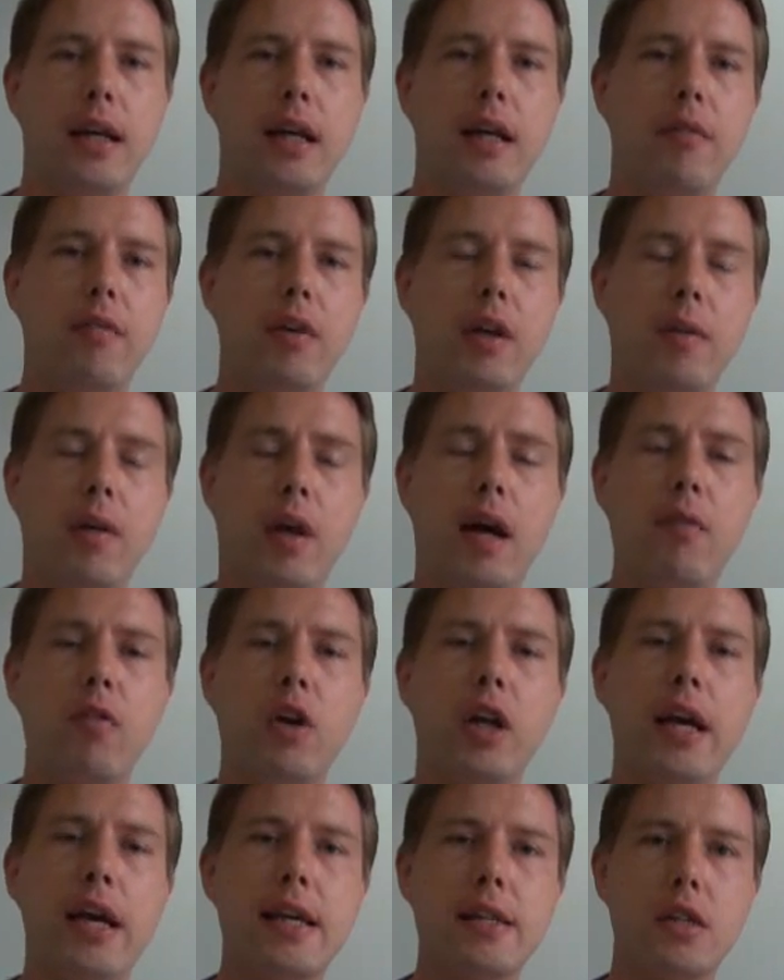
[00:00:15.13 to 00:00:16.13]
And I
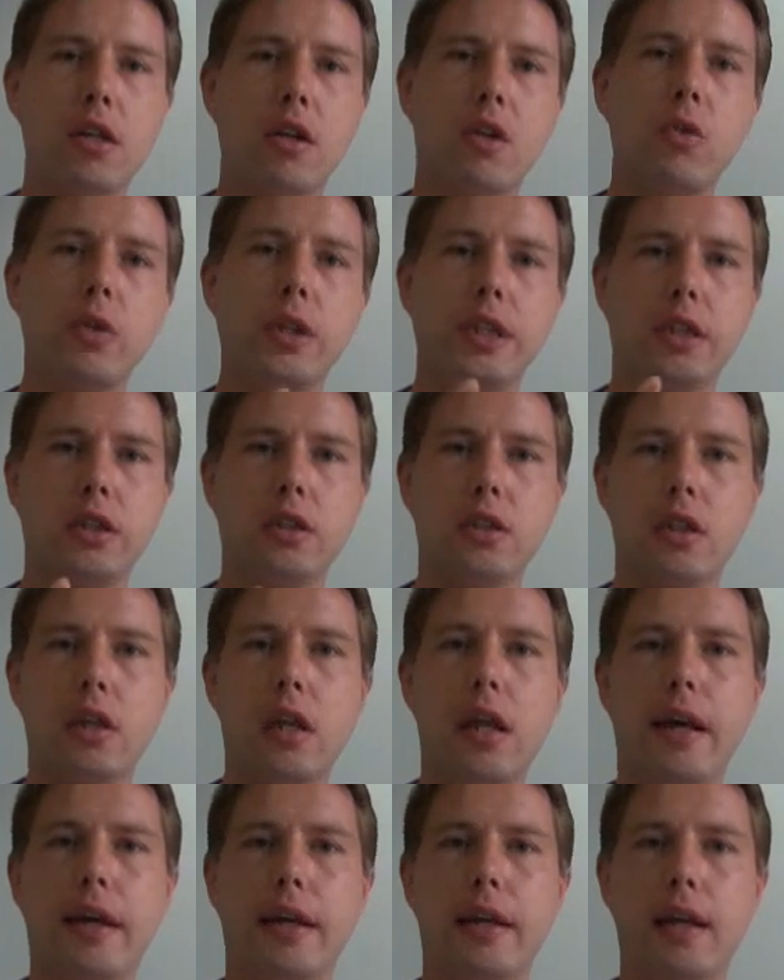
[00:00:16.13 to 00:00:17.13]
want to answer questions
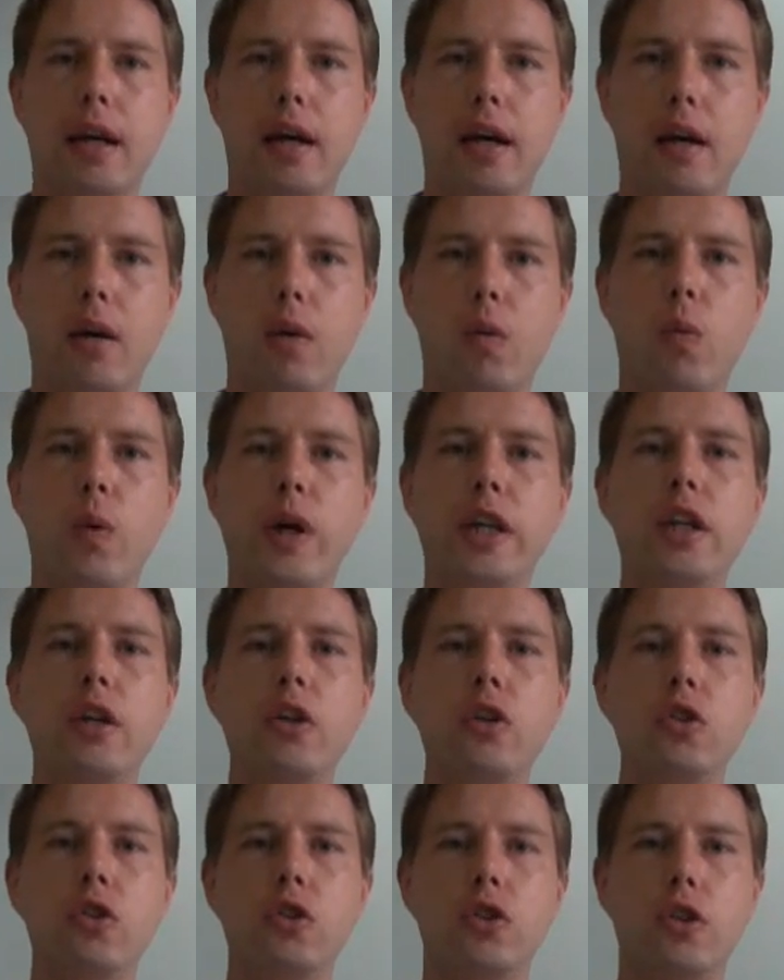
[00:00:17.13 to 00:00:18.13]
like whether
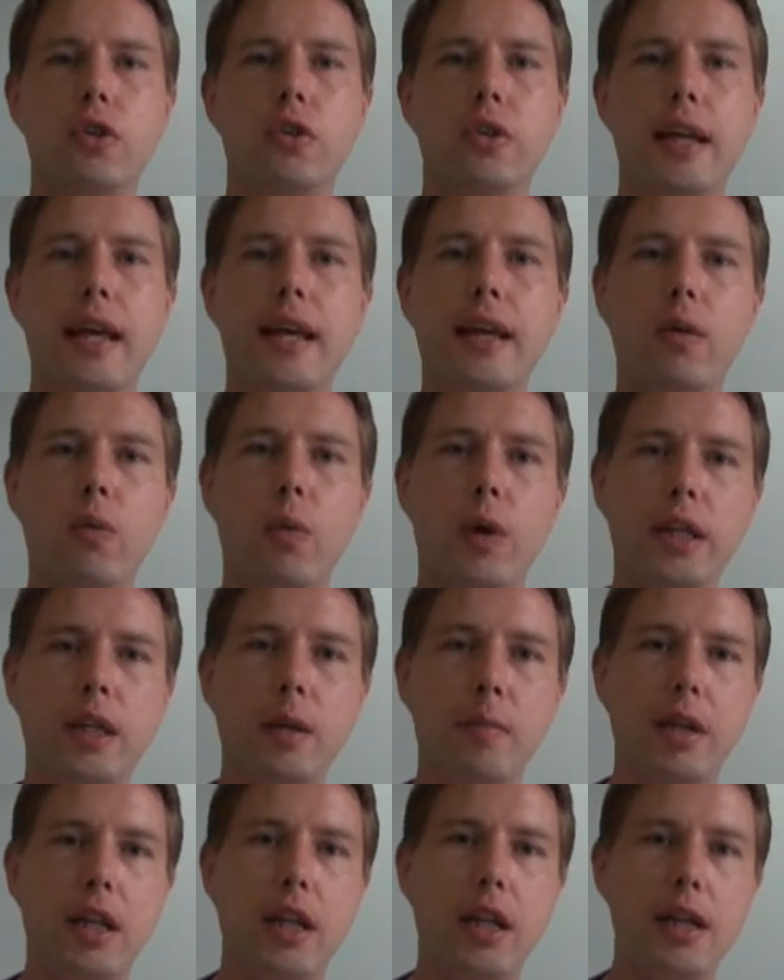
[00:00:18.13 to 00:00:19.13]
you should take
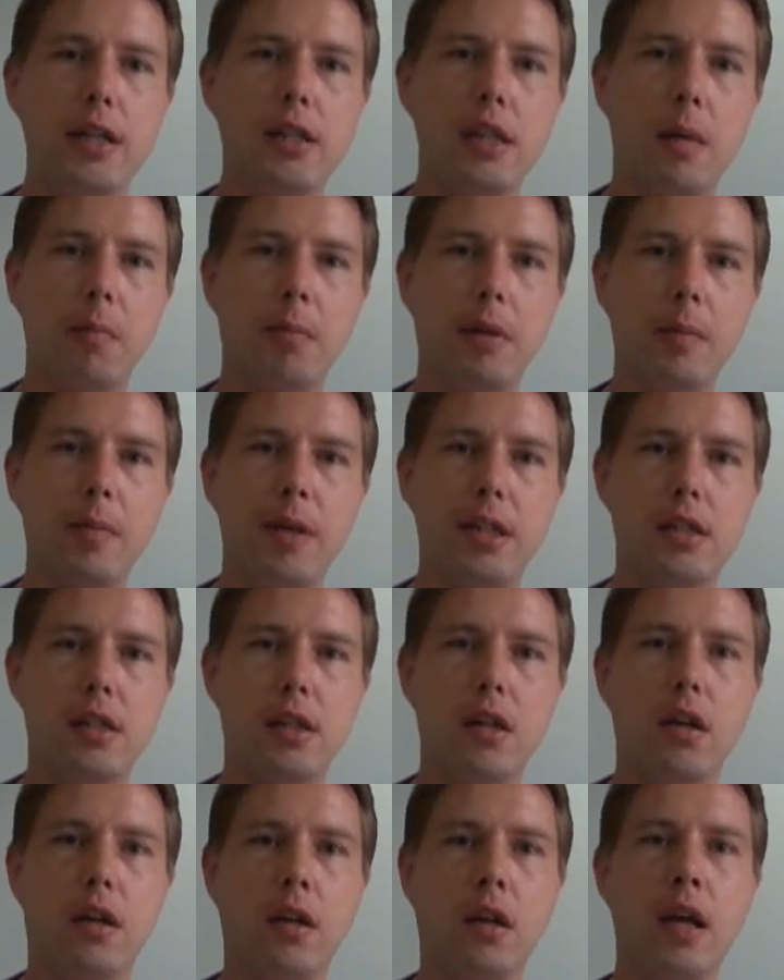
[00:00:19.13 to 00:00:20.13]
vitamin D
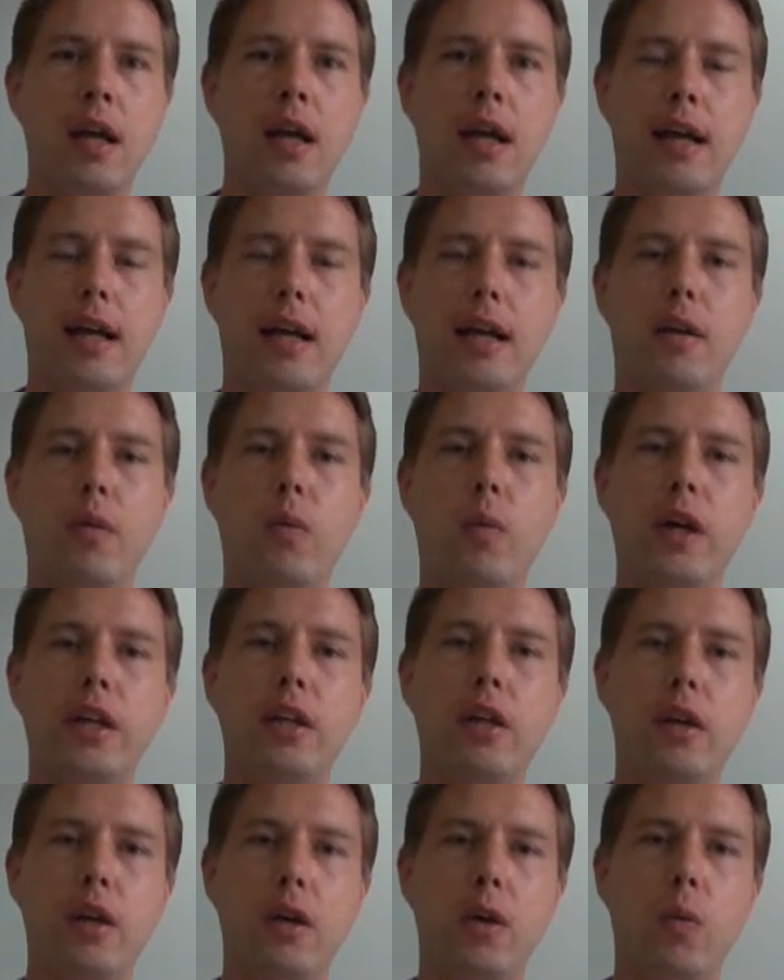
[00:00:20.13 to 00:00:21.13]
supplements and
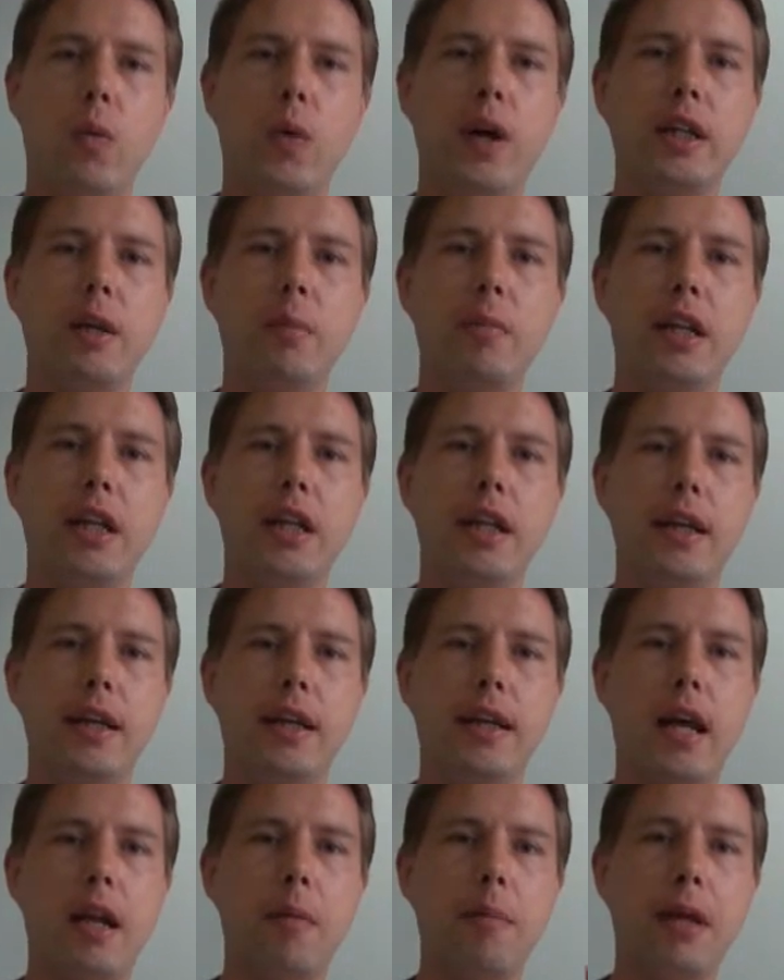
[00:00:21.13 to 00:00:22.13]
whether vitamin D
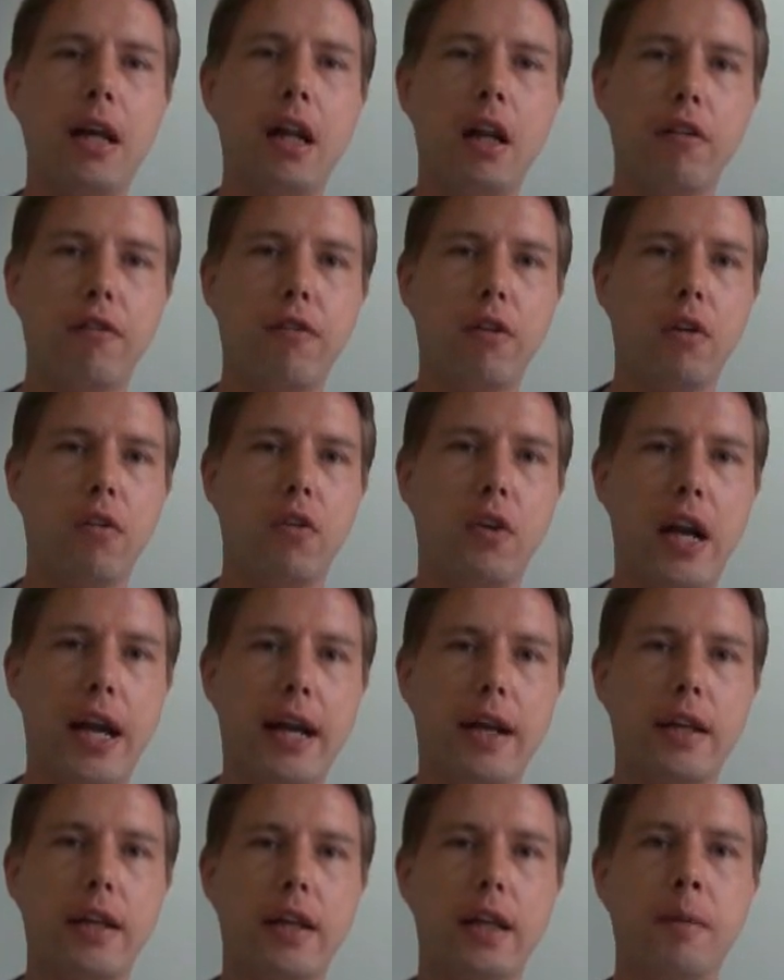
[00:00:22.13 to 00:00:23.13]
can be helpful for
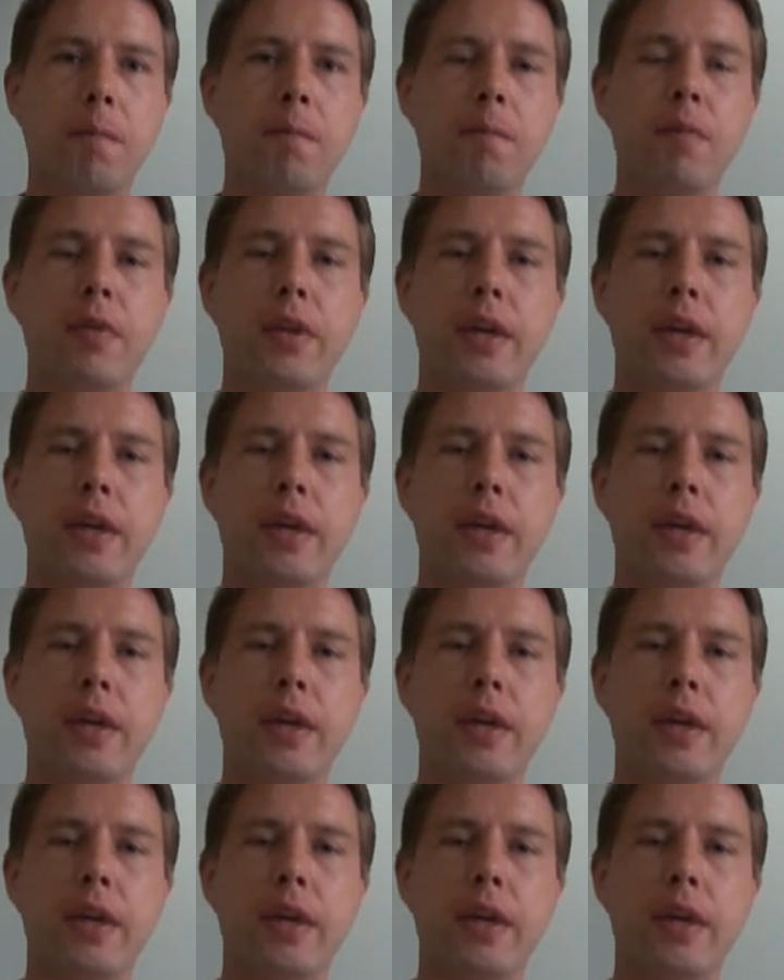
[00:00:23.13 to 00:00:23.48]
acne,